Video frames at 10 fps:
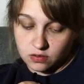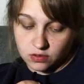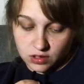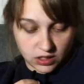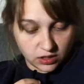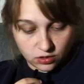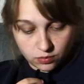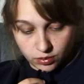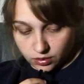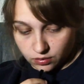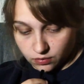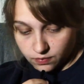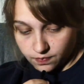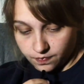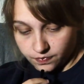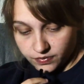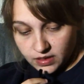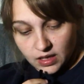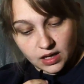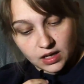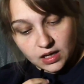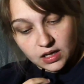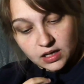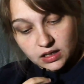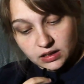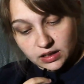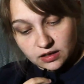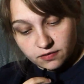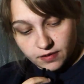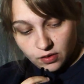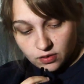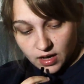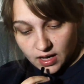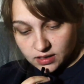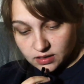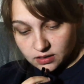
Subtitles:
clear blue. Lina felt as